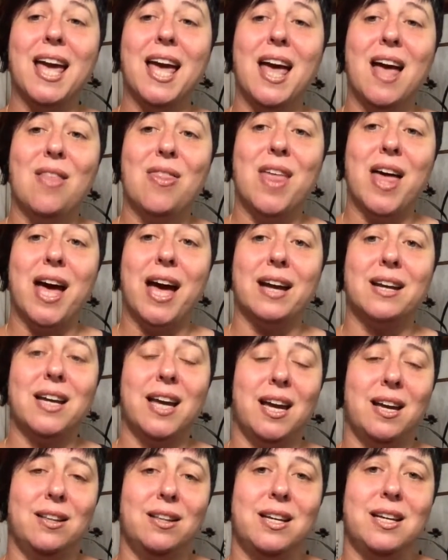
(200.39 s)
that
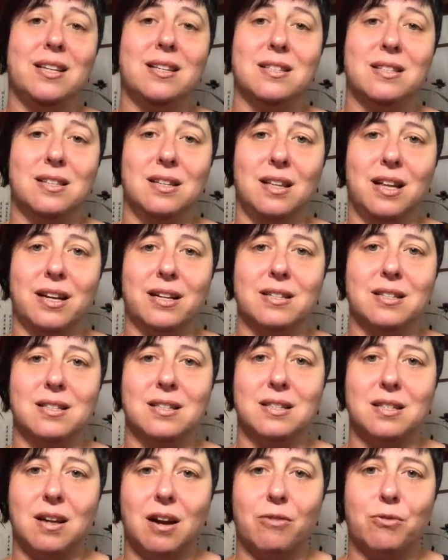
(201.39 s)
Kelly selects the
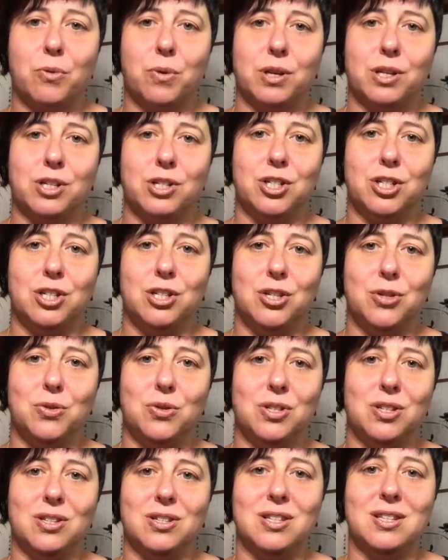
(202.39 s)
software that she
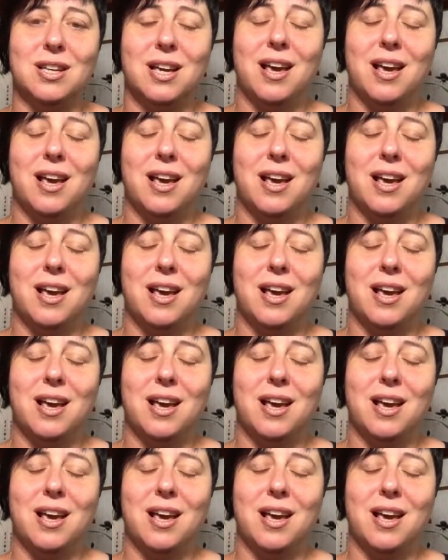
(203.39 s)
uses.